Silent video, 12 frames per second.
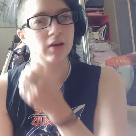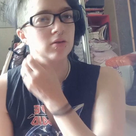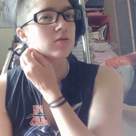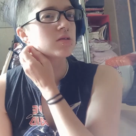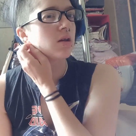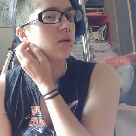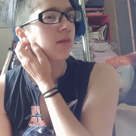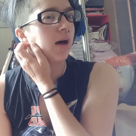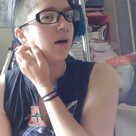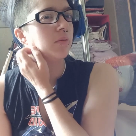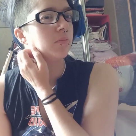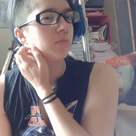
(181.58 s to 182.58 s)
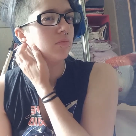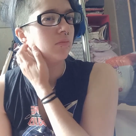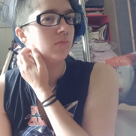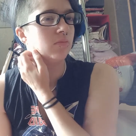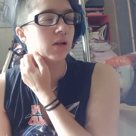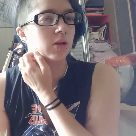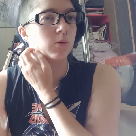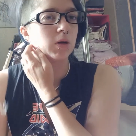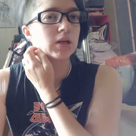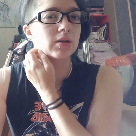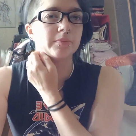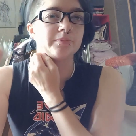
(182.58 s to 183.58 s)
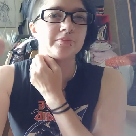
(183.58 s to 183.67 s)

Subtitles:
and also that milkweed.